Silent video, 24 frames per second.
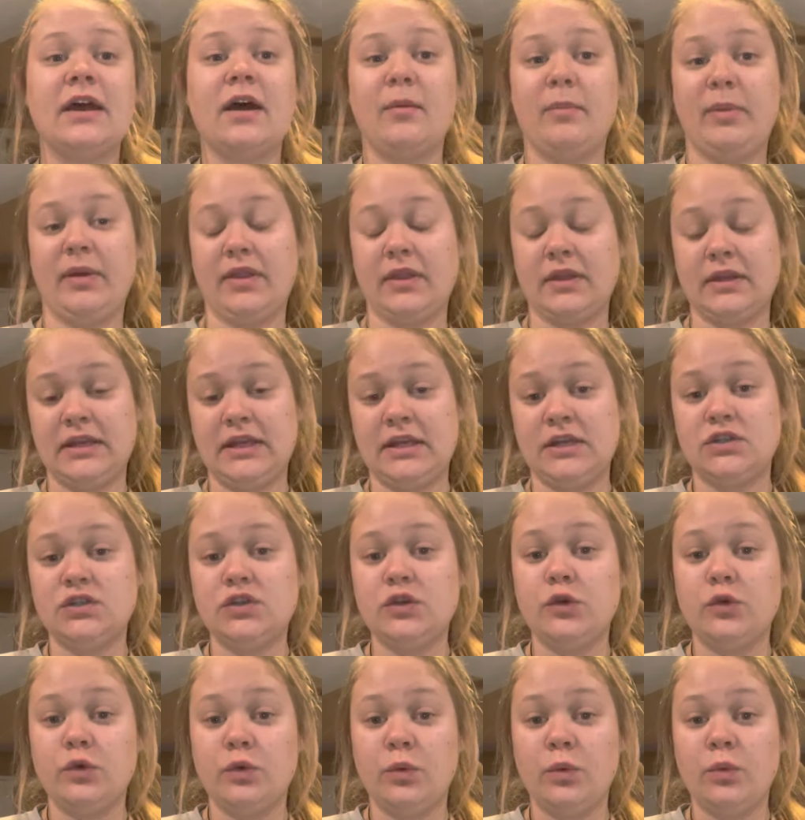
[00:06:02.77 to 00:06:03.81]
ability
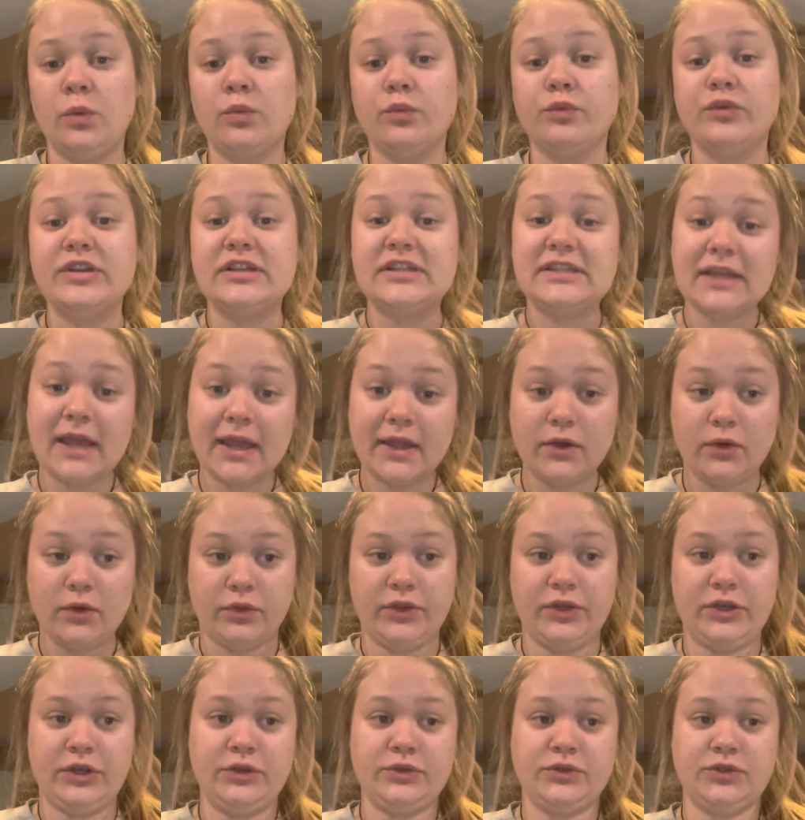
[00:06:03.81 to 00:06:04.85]
to recycle
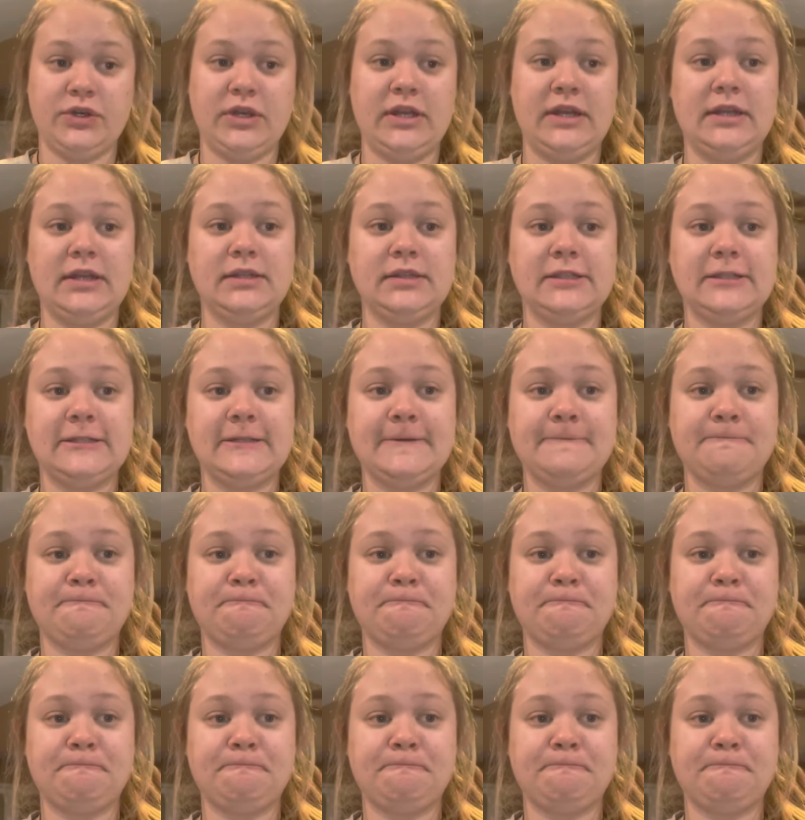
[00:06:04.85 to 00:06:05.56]
the nutrients.